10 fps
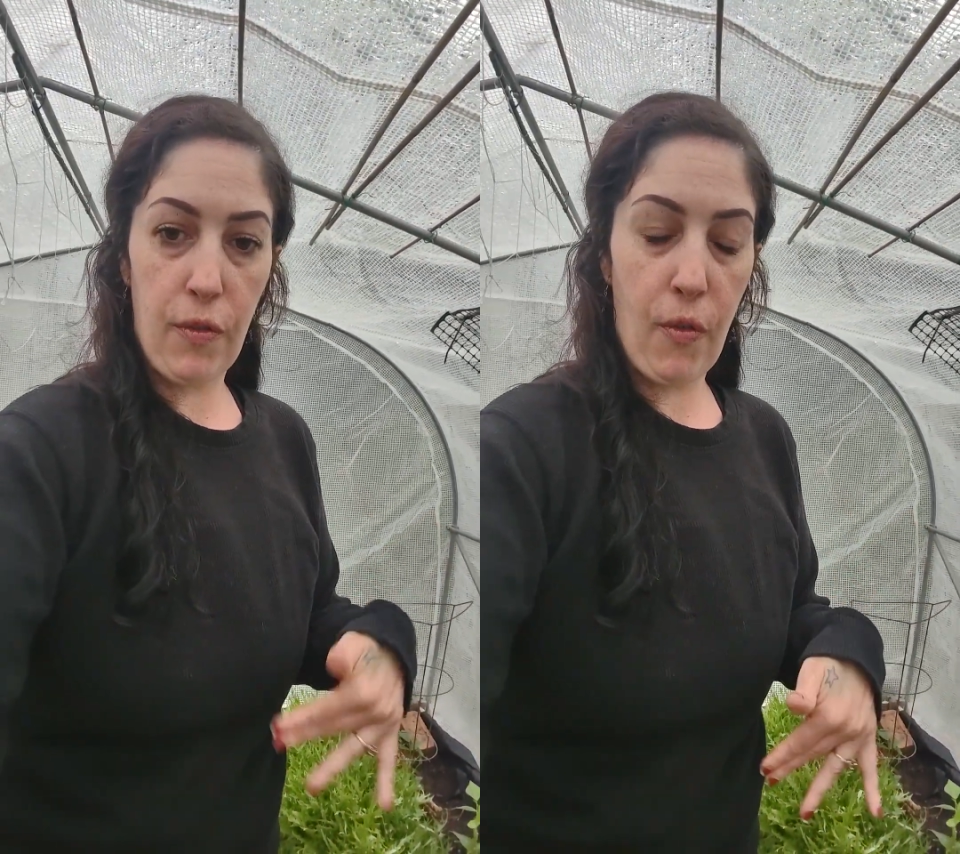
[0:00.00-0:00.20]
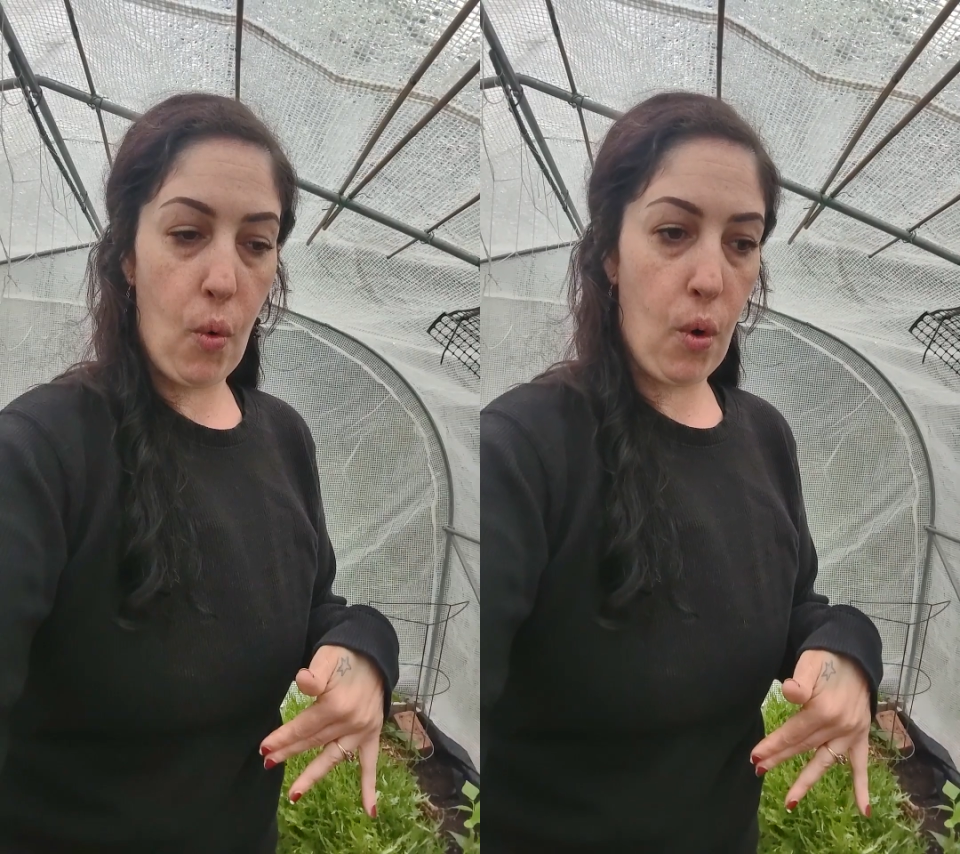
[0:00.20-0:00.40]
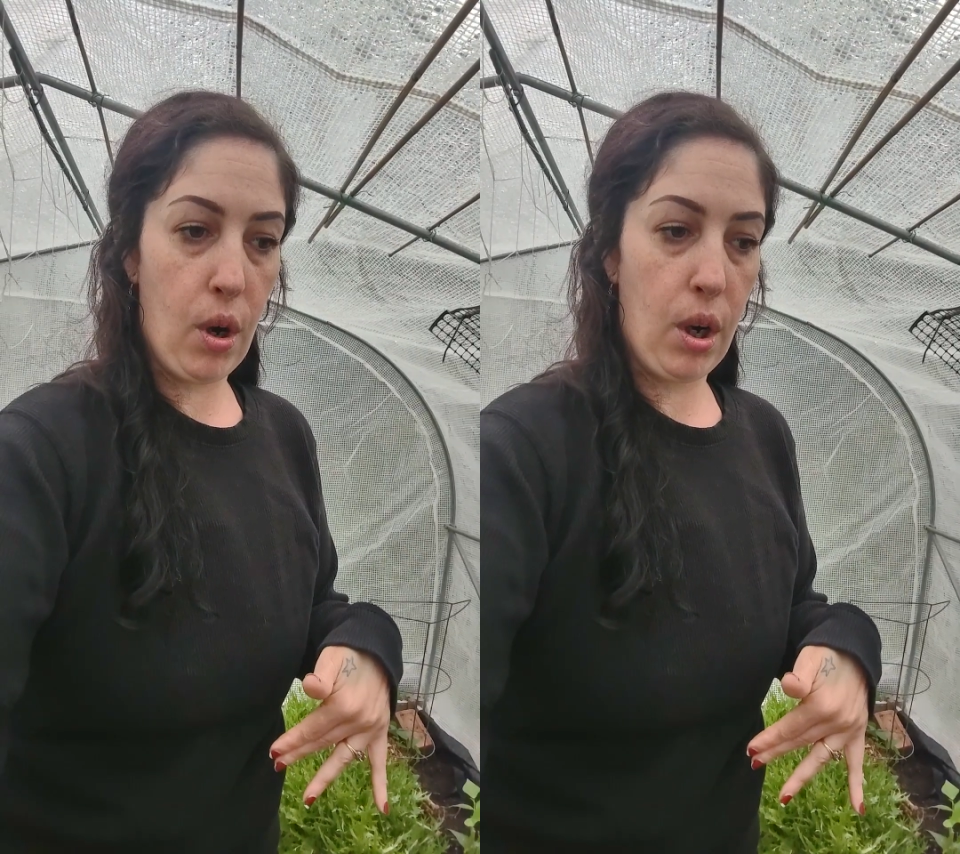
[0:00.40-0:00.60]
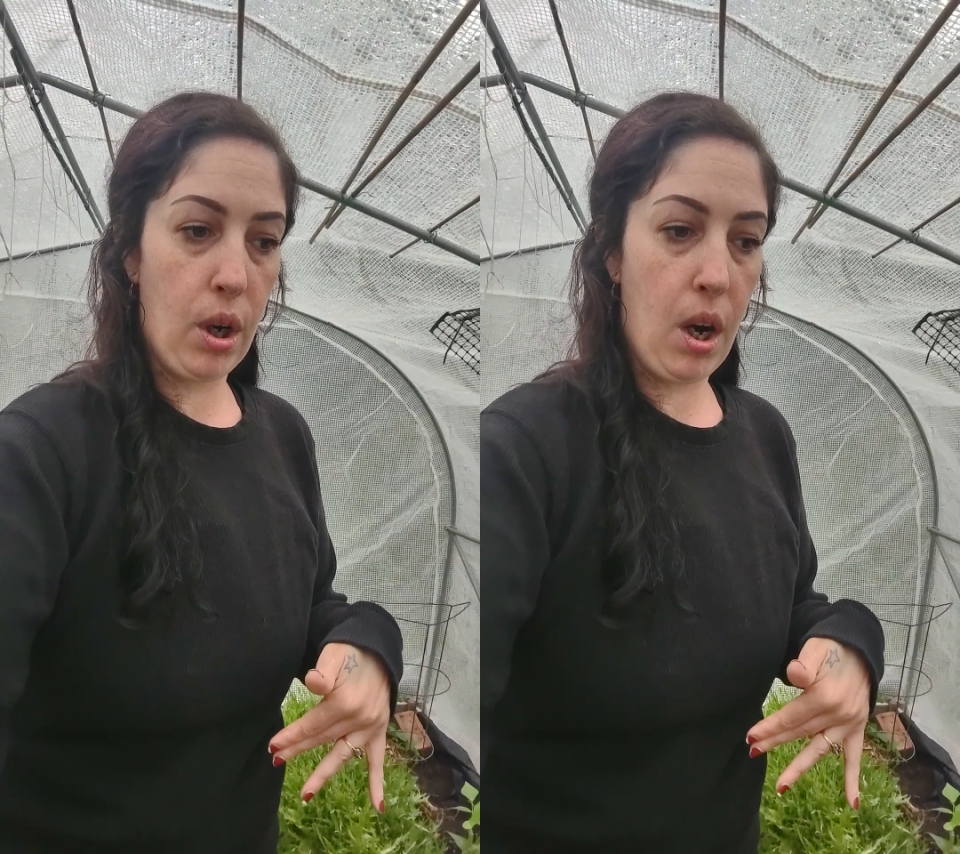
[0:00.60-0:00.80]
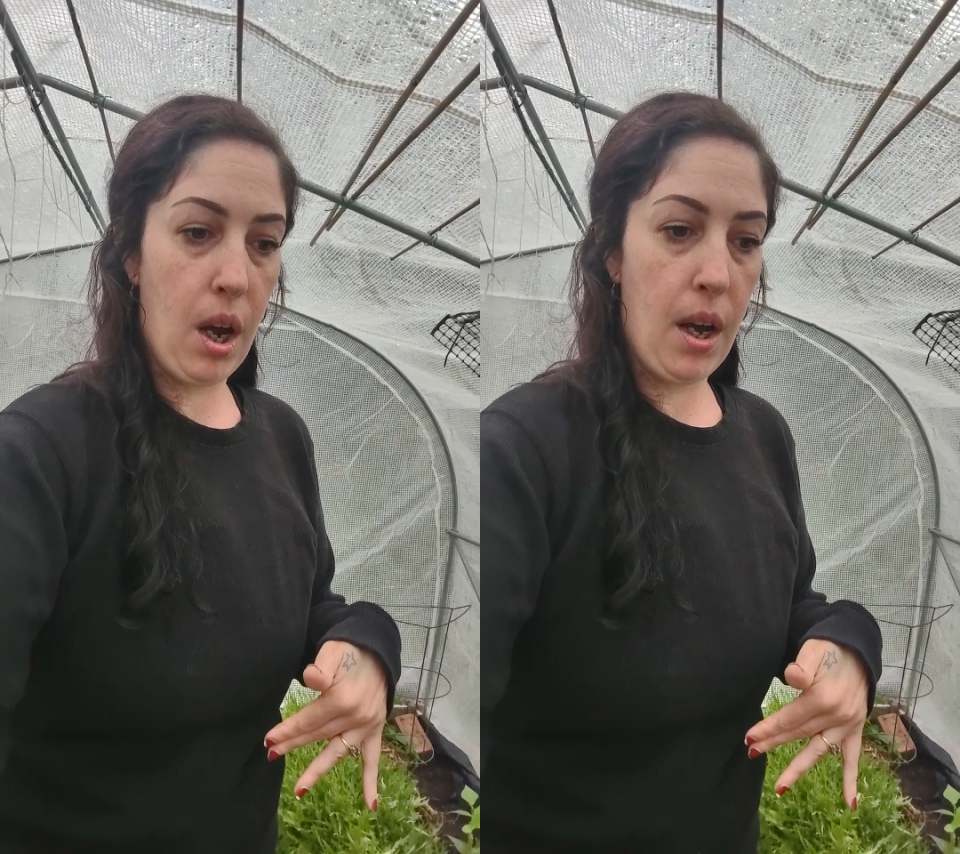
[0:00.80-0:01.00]

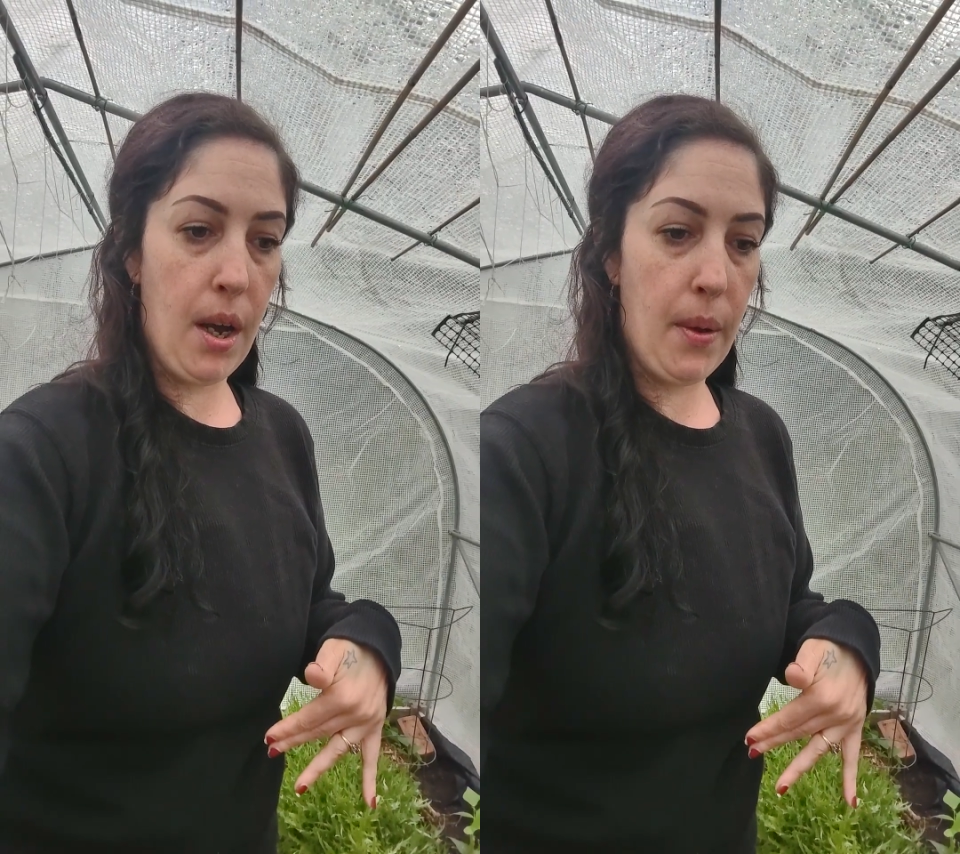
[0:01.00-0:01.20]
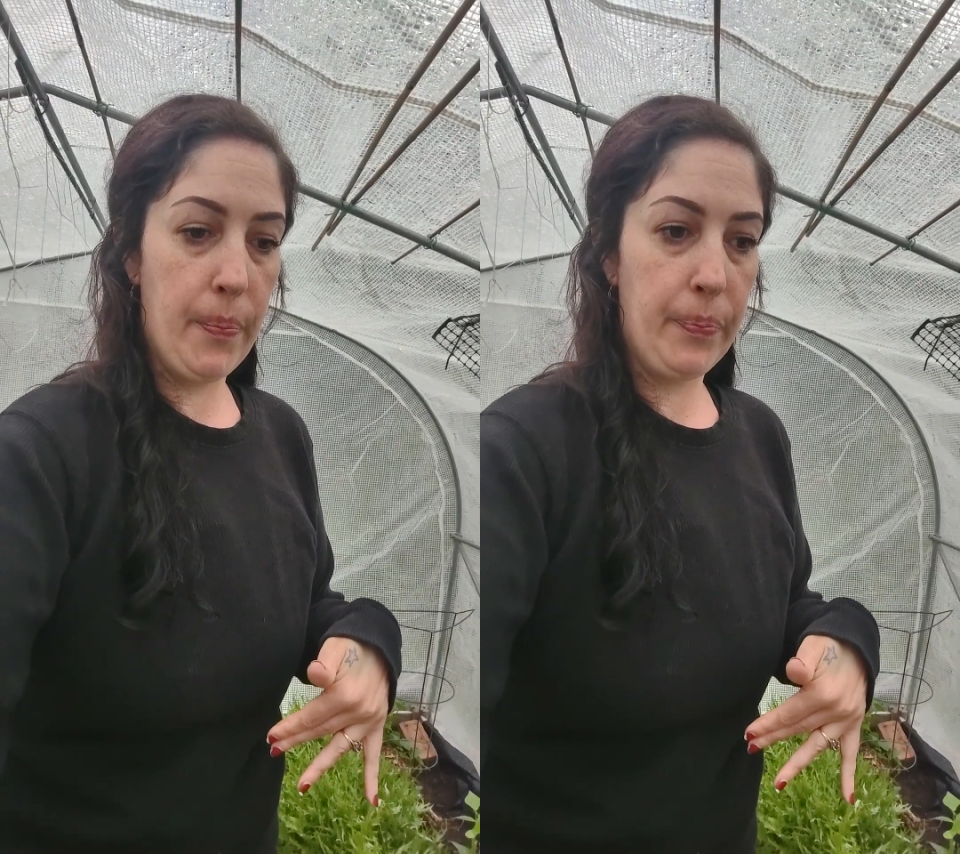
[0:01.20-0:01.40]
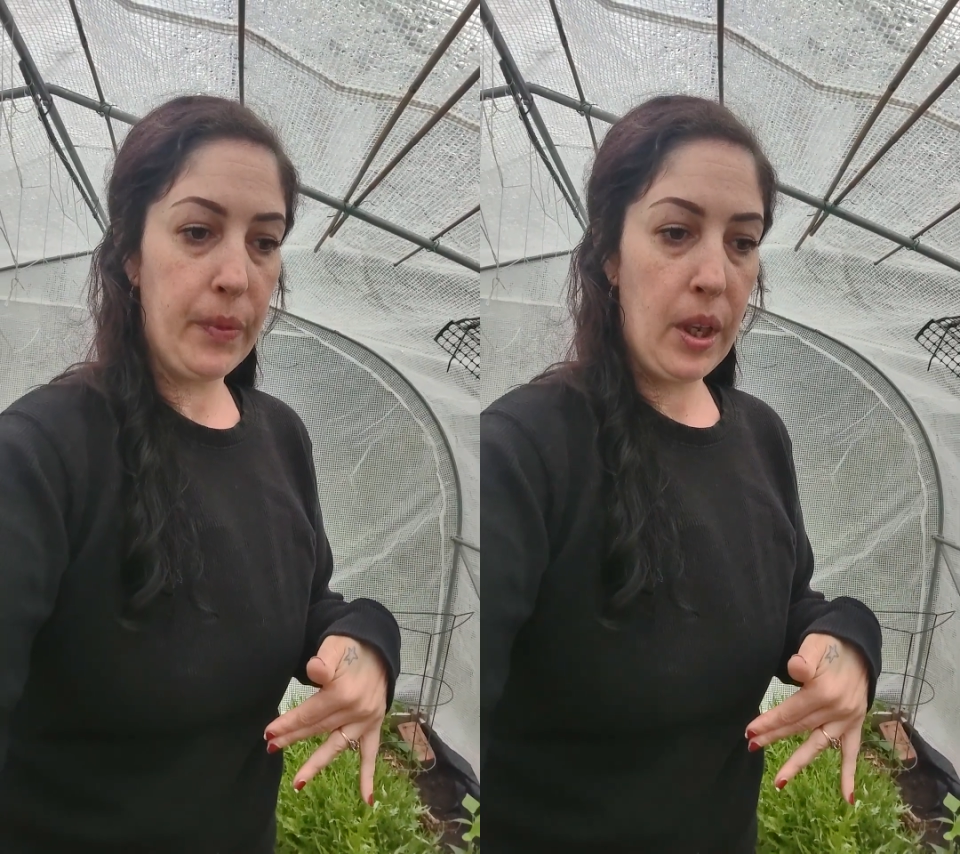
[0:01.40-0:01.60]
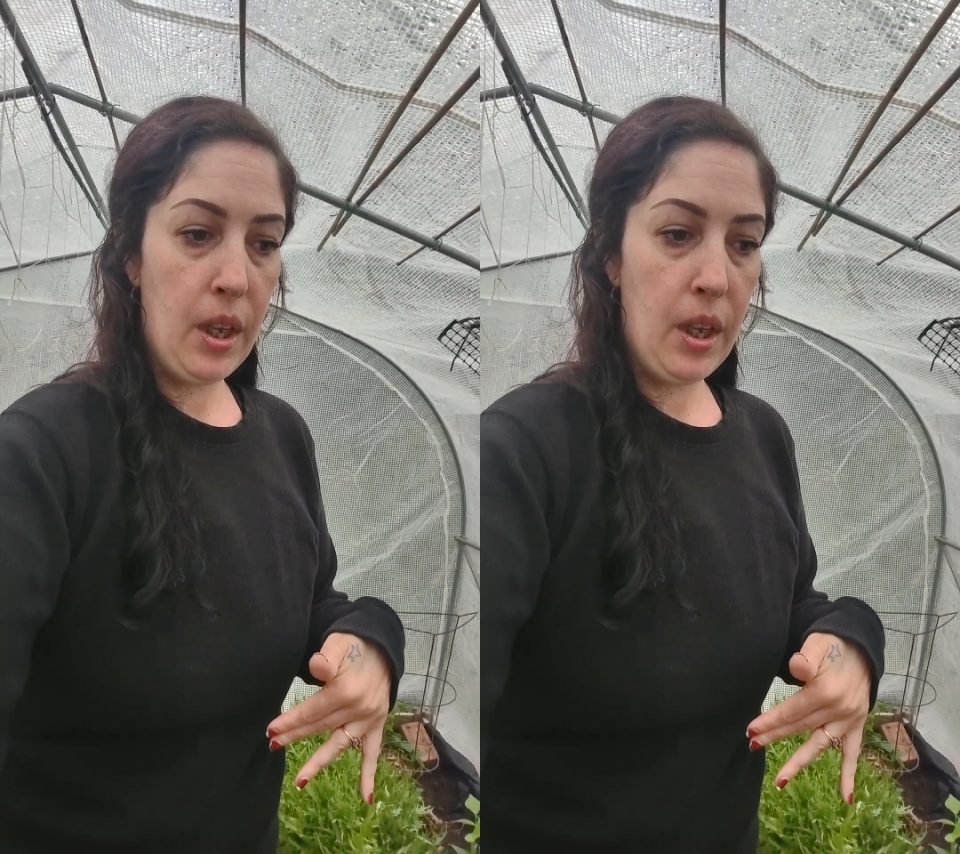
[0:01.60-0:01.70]
for um,